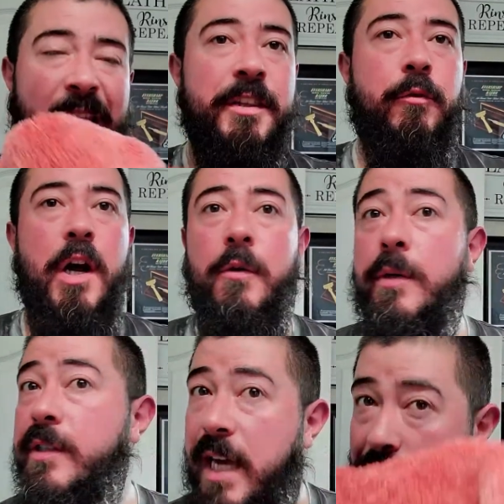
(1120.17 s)
in the
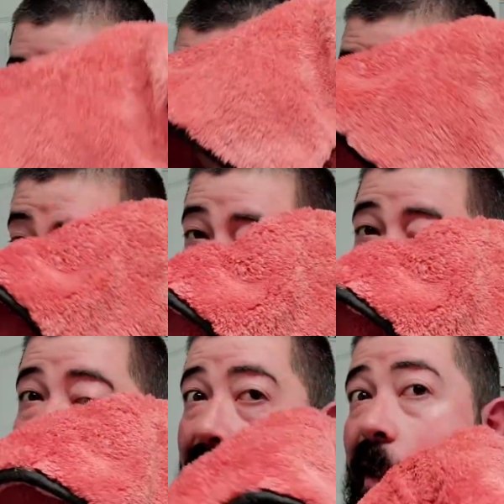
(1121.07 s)
Rockwell's absence, you
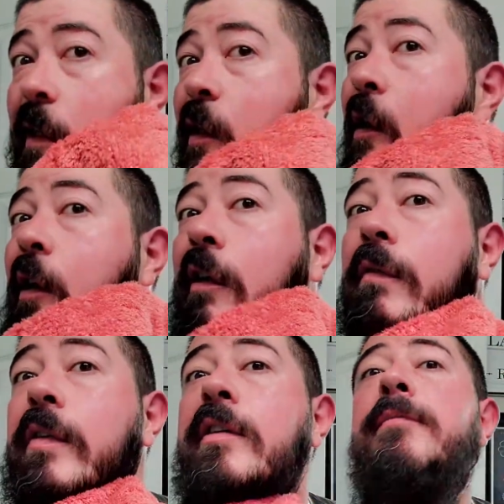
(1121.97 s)
know, I got the
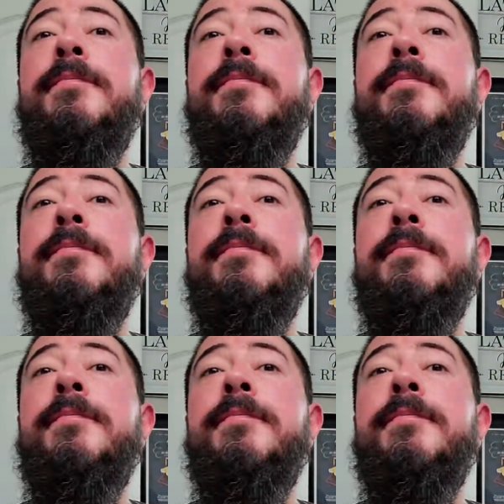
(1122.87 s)
carve and